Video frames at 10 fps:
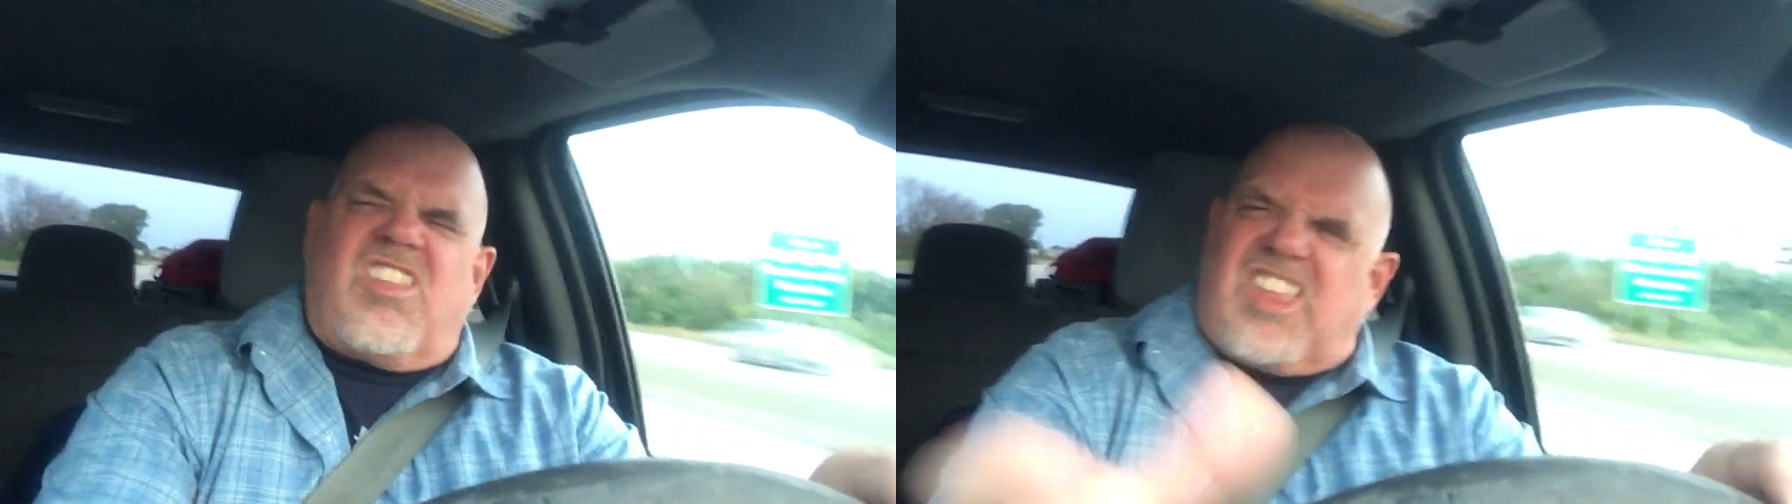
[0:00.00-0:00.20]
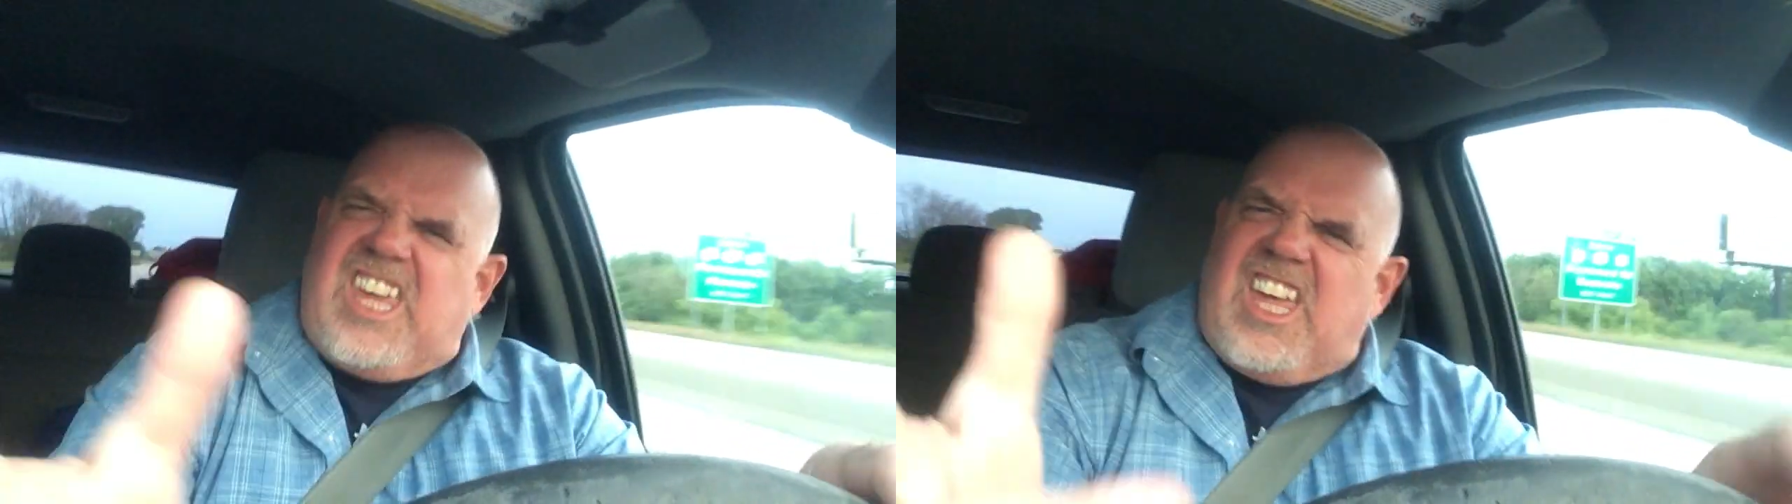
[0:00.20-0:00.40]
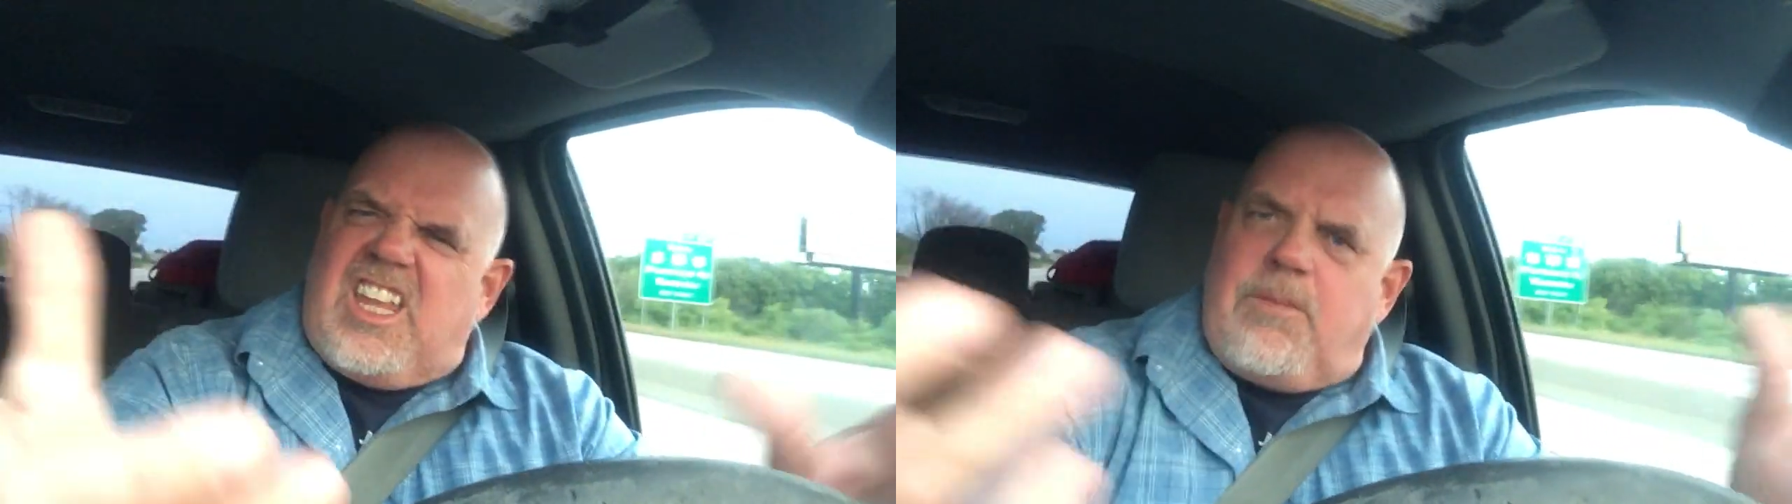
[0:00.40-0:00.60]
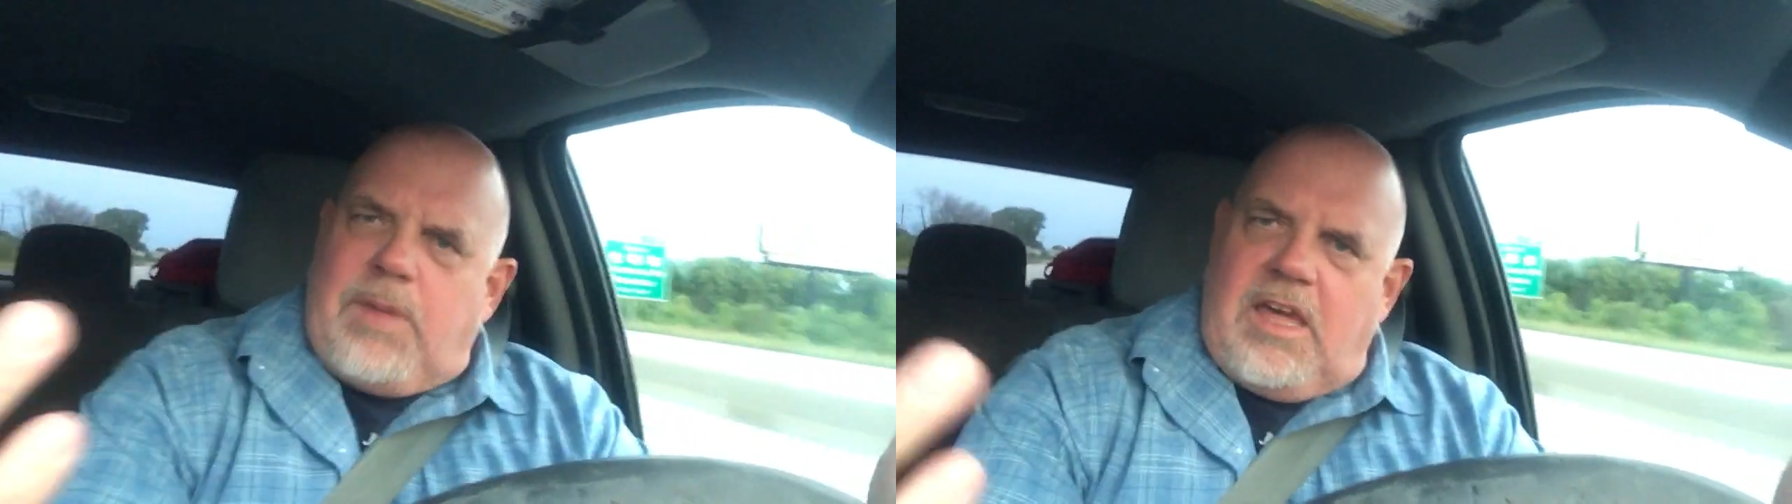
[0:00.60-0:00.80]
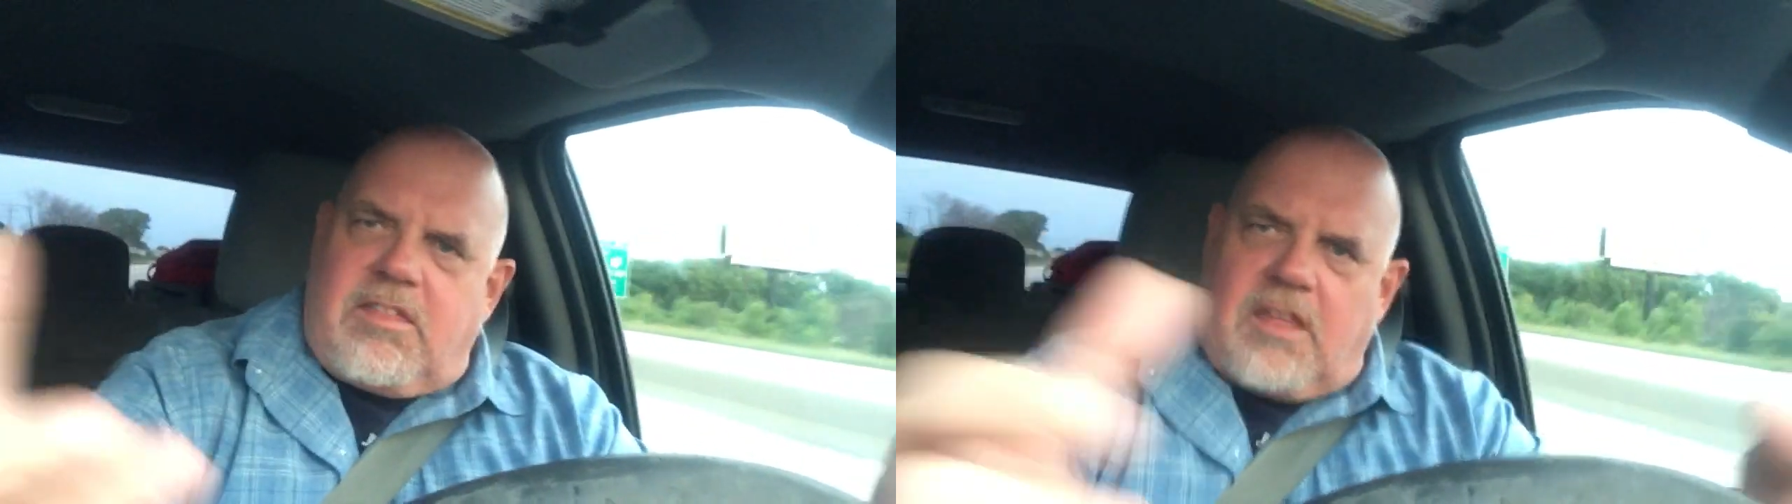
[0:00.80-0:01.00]
skin,
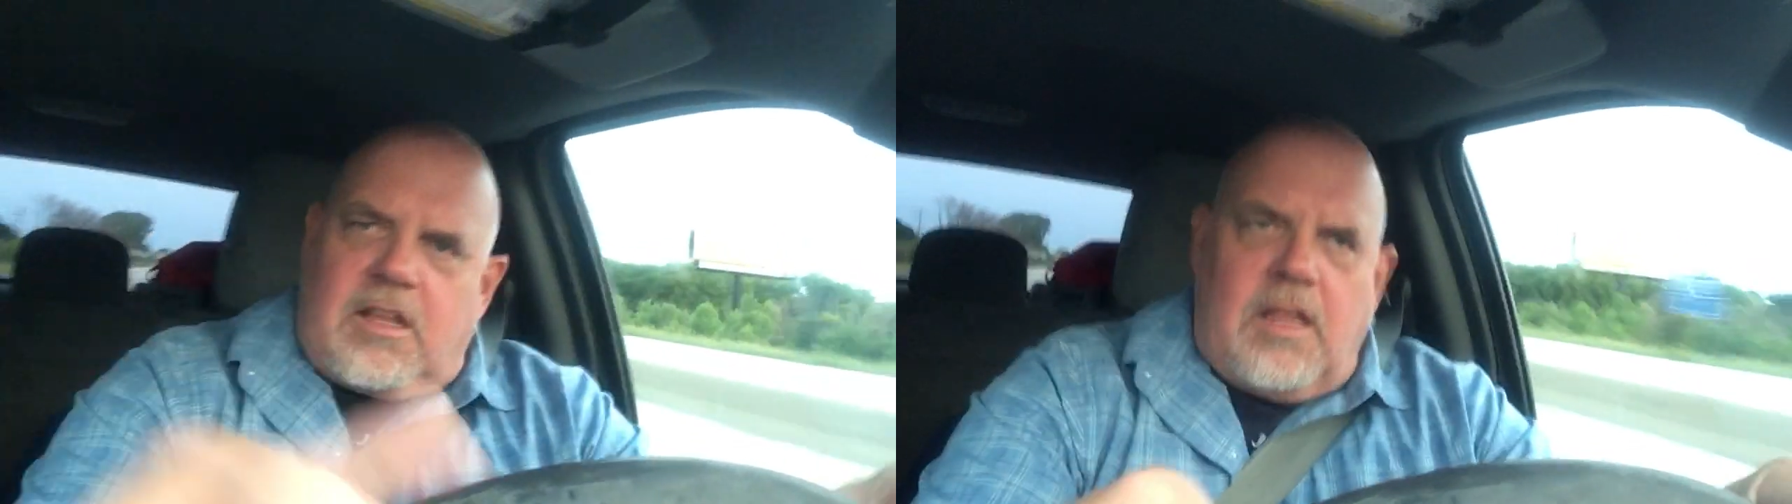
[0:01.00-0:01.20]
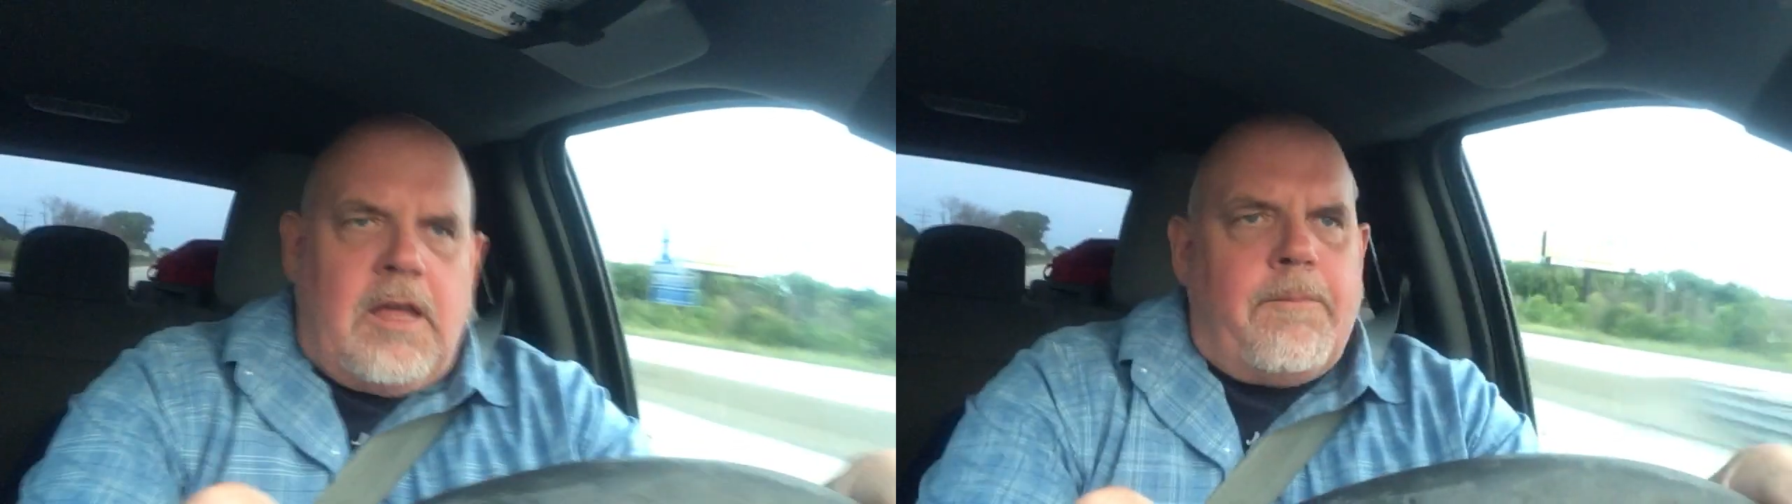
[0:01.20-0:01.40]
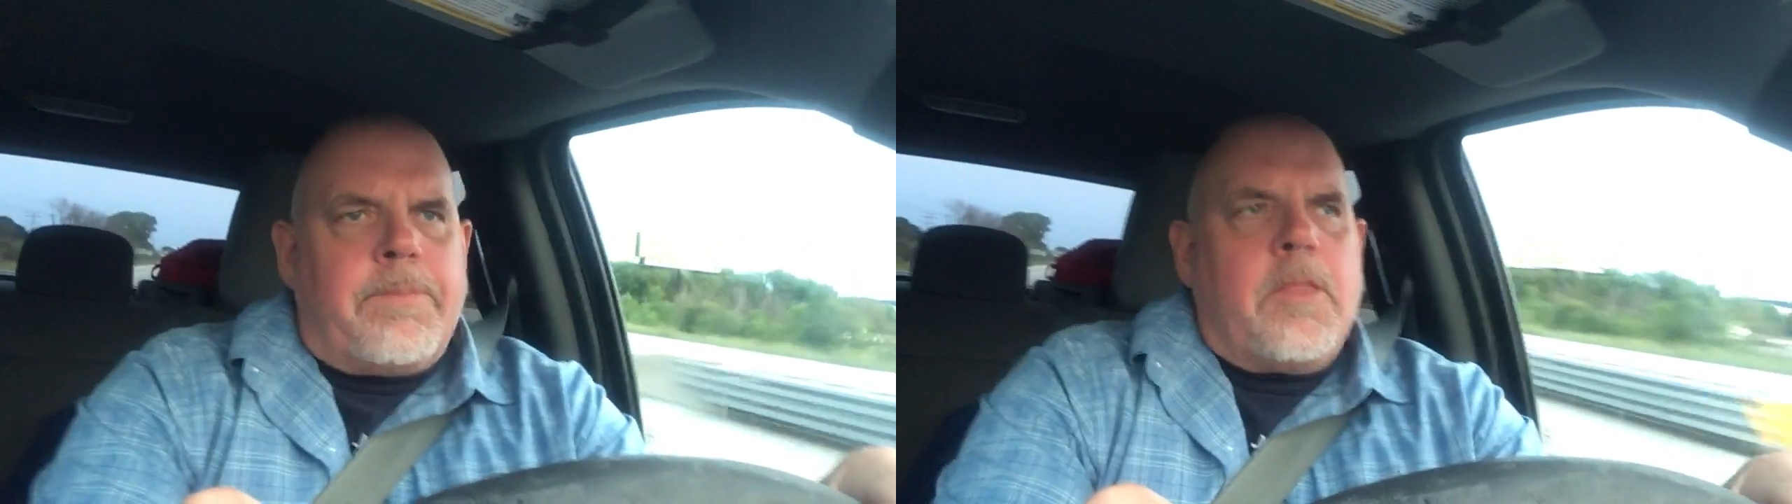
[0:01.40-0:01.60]
basically,